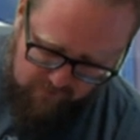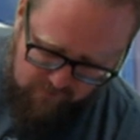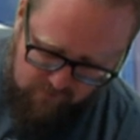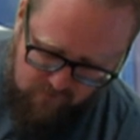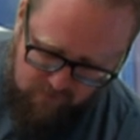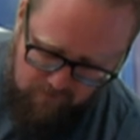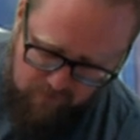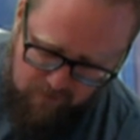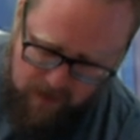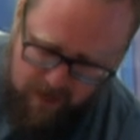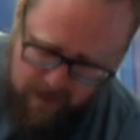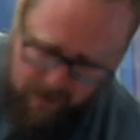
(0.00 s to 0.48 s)
you
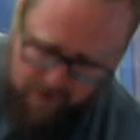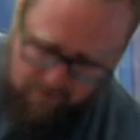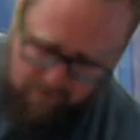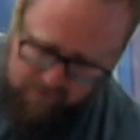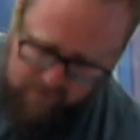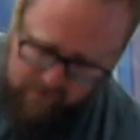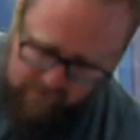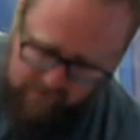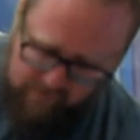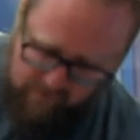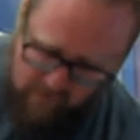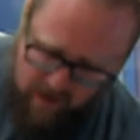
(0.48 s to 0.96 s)
pop
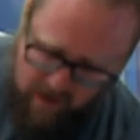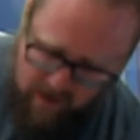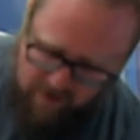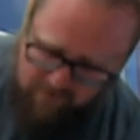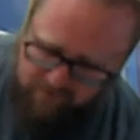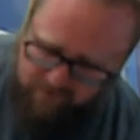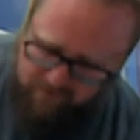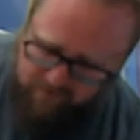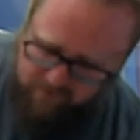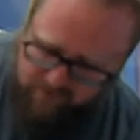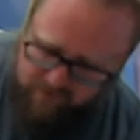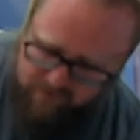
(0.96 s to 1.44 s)
the top
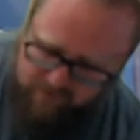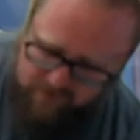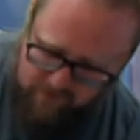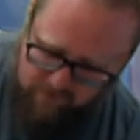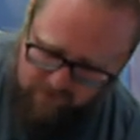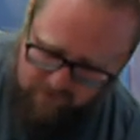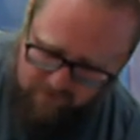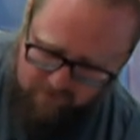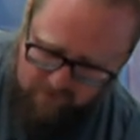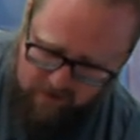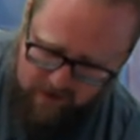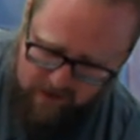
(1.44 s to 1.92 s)
and
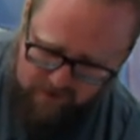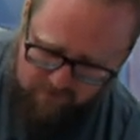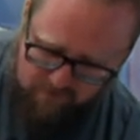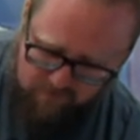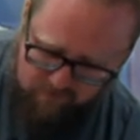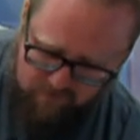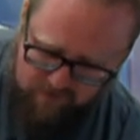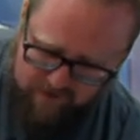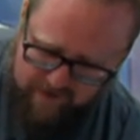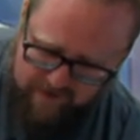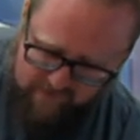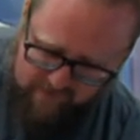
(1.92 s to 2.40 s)
the bottom
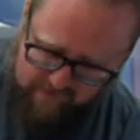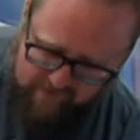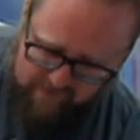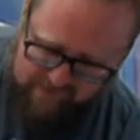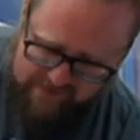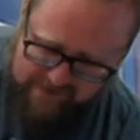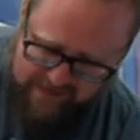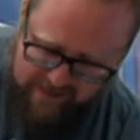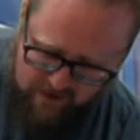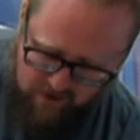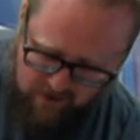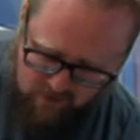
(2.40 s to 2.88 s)
piece
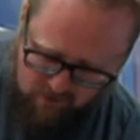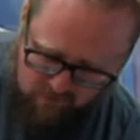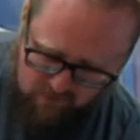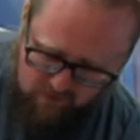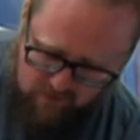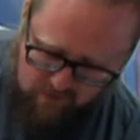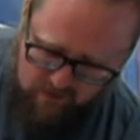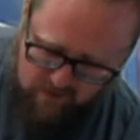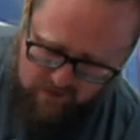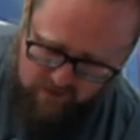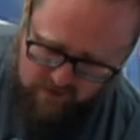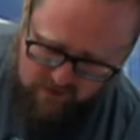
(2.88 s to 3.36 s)
down,
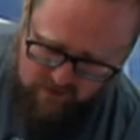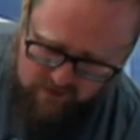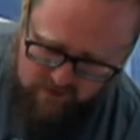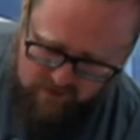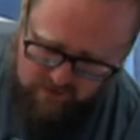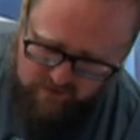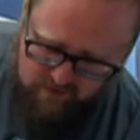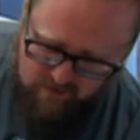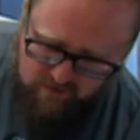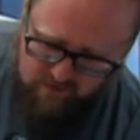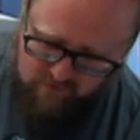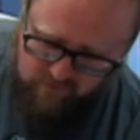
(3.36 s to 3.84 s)

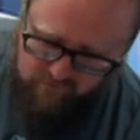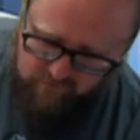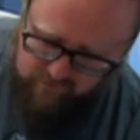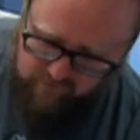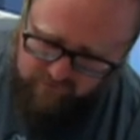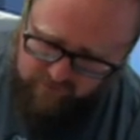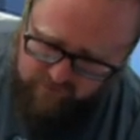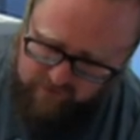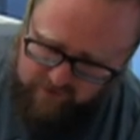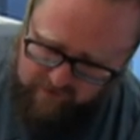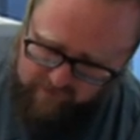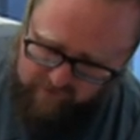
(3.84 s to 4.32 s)
so
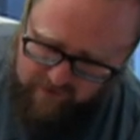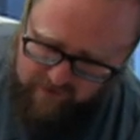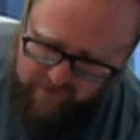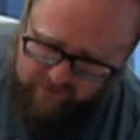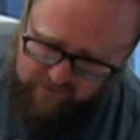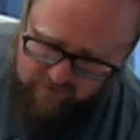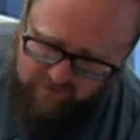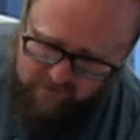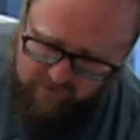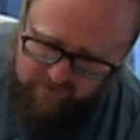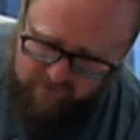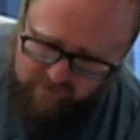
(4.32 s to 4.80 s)
that it's got
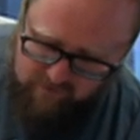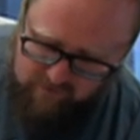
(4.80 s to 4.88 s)
the,